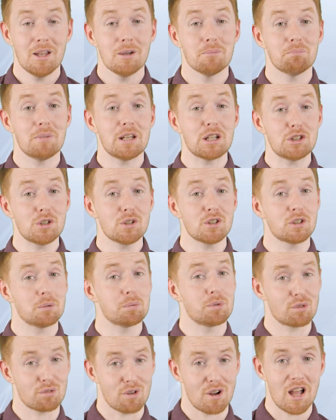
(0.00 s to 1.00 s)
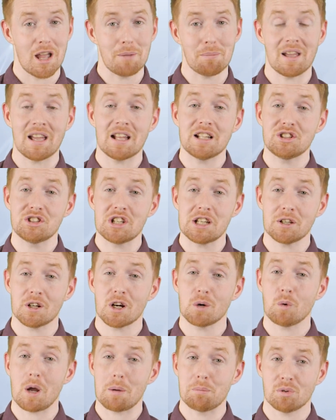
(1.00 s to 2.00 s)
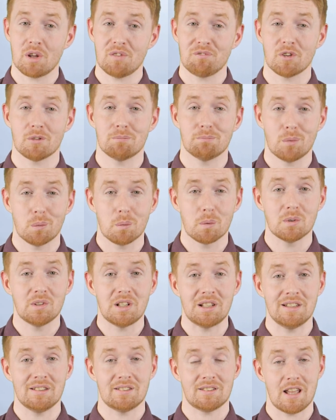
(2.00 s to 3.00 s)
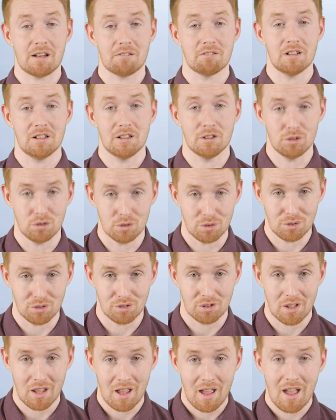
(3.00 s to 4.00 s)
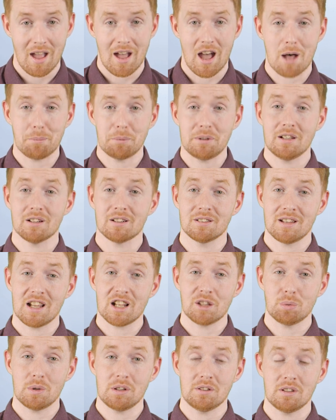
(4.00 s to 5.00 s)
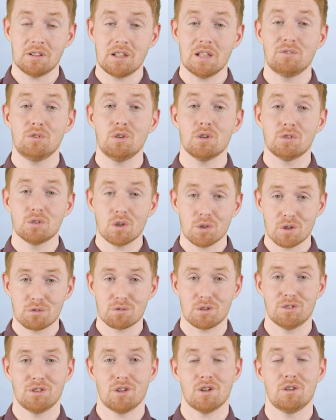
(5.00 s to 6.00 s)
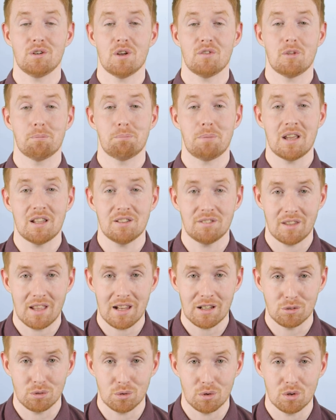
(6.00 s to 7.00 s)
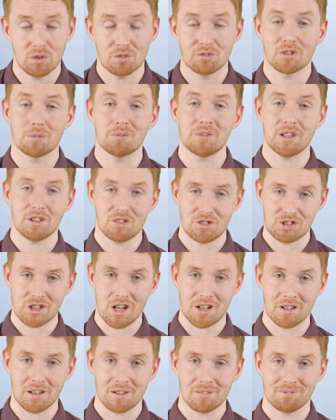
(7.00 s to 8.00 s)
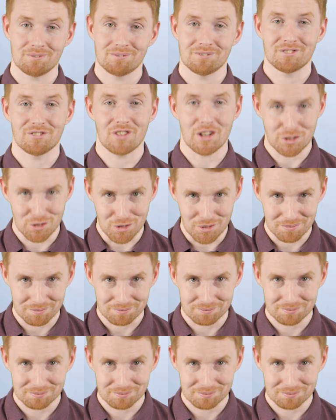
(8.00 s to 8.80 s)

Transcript: Make sure to subscribe and check out our website for more leading tech-related news. I'll be here next week to give you another rundown of the best tech news from GizChina. Thank you.